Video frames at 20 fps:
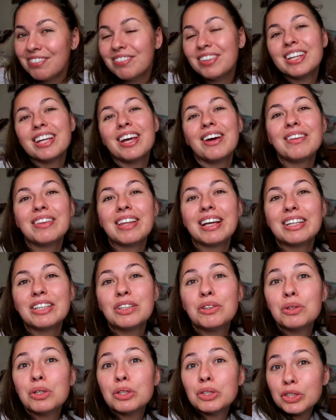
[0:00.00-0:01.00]
video. Thank
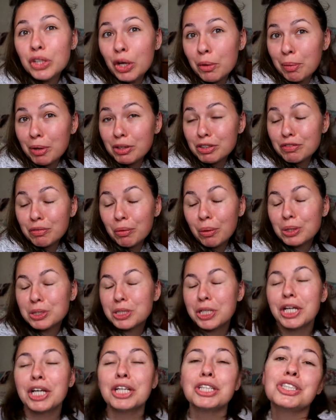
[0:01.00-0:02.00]
you so much for
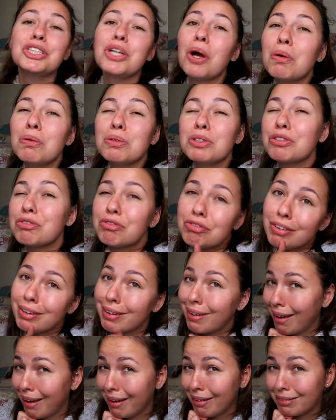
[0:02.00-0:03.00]
watching. Don't
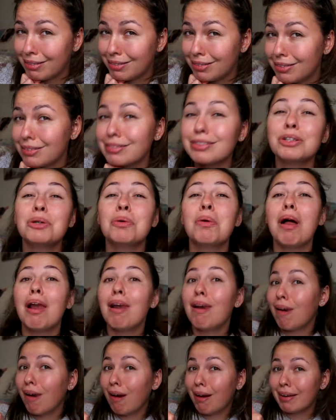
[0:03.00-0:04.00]
forget to
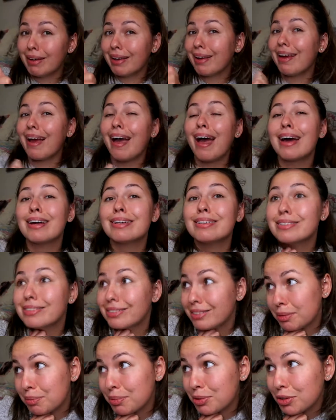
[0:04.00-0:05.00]
like and
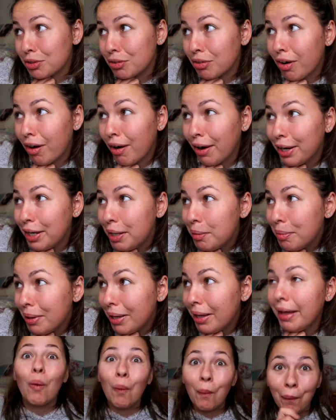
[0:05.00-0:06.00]
subscribe
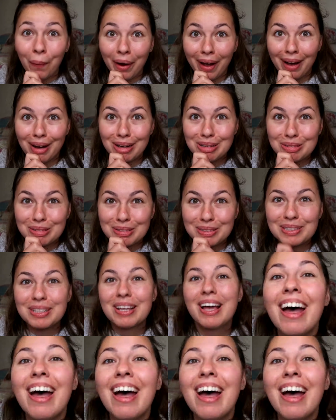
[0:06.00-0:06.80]
or else.